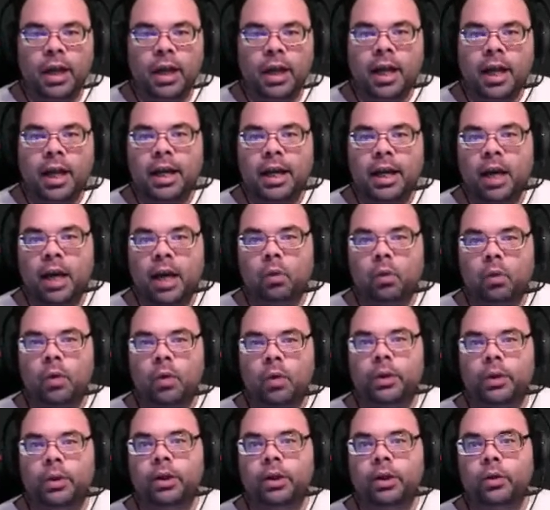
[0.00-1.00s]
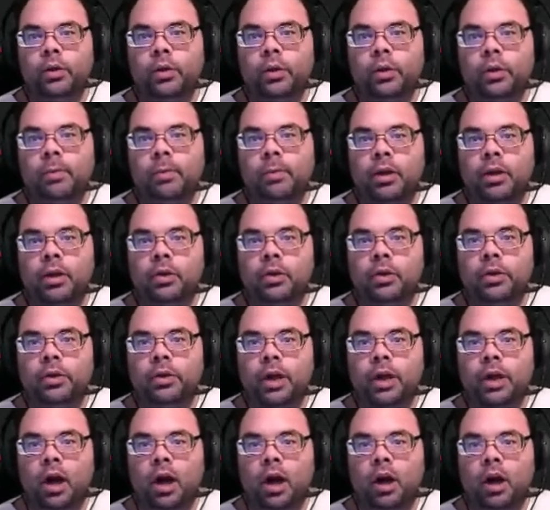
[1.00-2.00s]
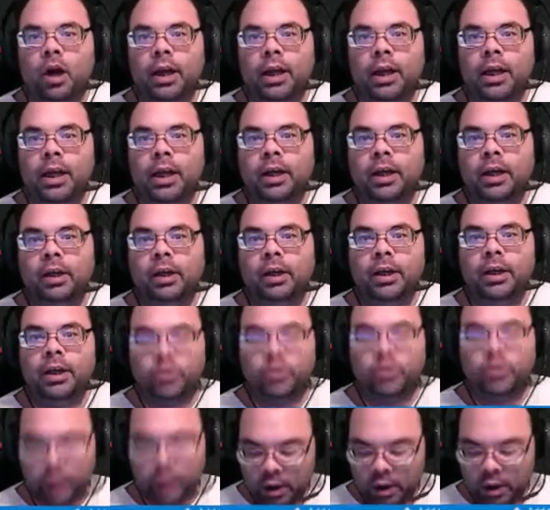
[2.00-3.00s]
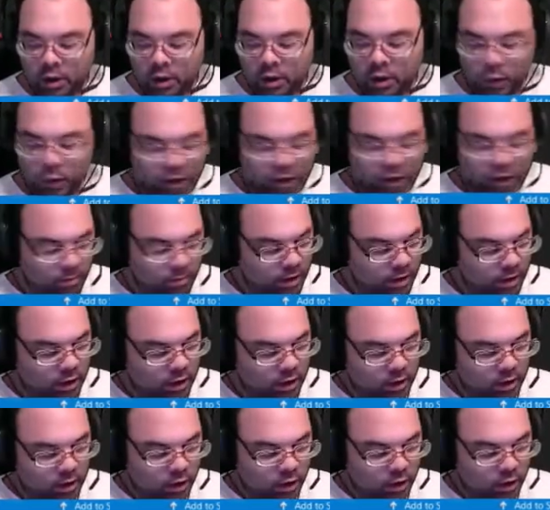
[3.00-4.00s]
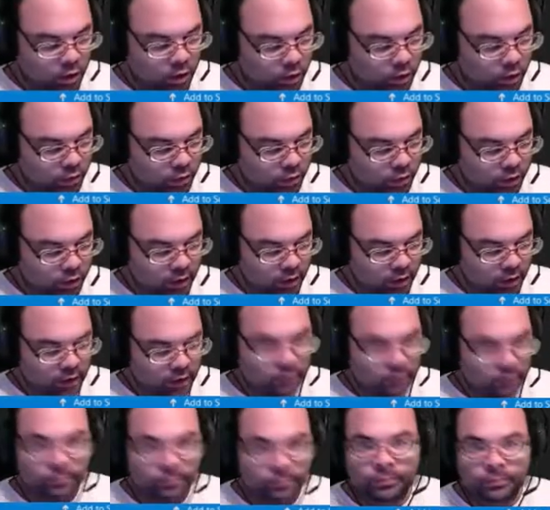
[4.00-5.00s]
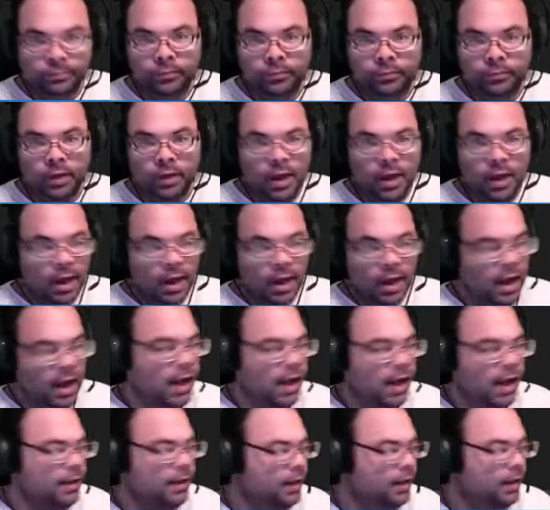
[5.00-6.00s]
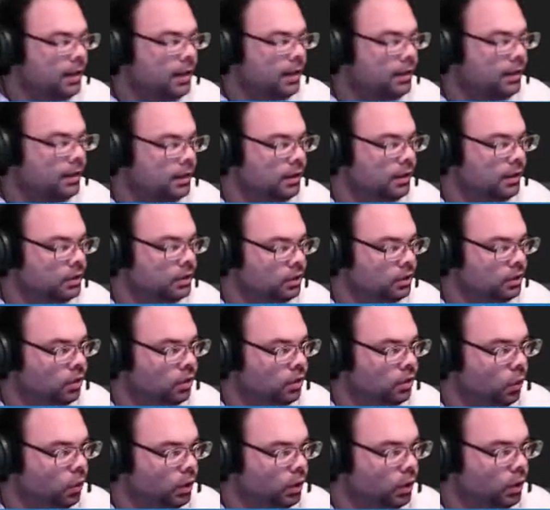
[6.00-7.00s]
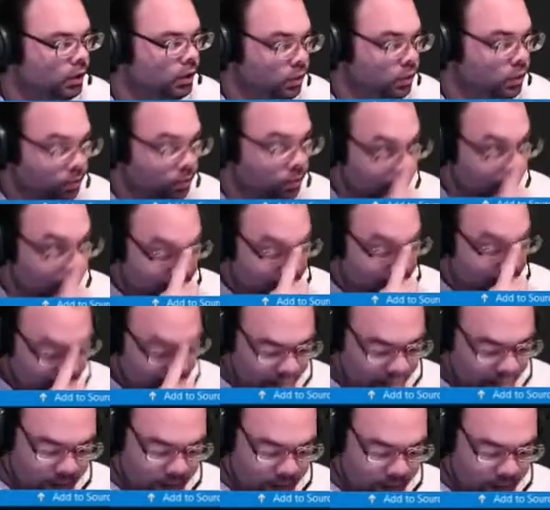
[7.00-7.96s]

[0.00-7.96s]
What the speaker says: Now what we're going to be using on here is we're going to be using, and then this is going to be